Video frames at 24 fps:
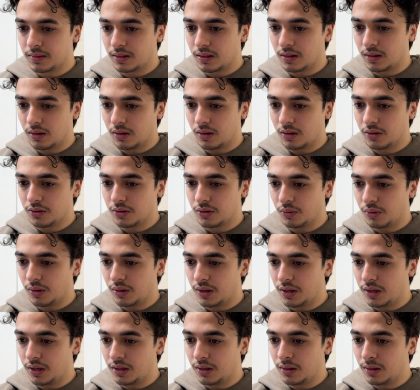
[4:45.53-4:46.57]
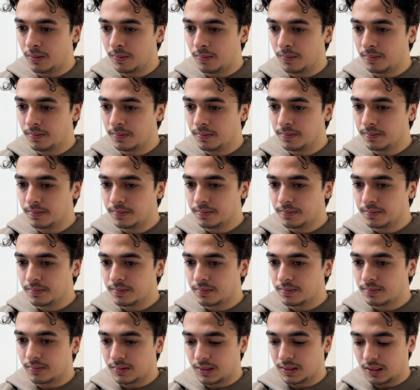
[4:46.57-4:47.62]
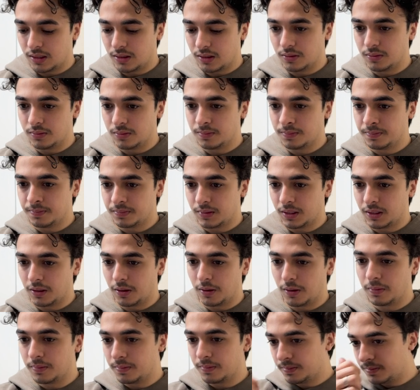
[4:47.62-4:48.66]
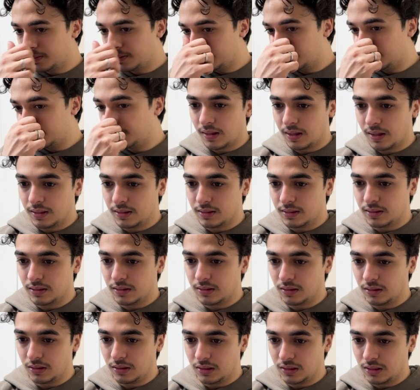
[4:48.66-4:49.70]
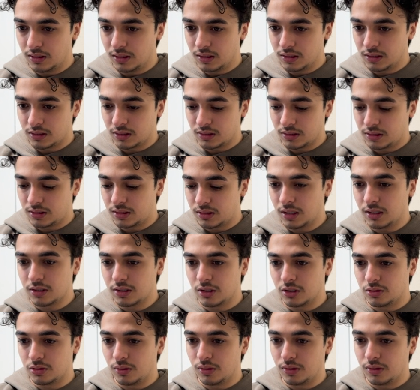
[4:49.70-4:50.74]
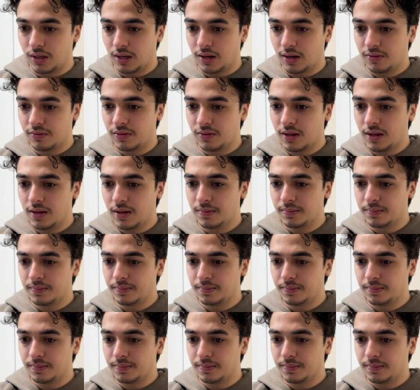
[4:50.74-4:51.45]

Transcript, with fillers: all the way down here and delete this instead because we already have that.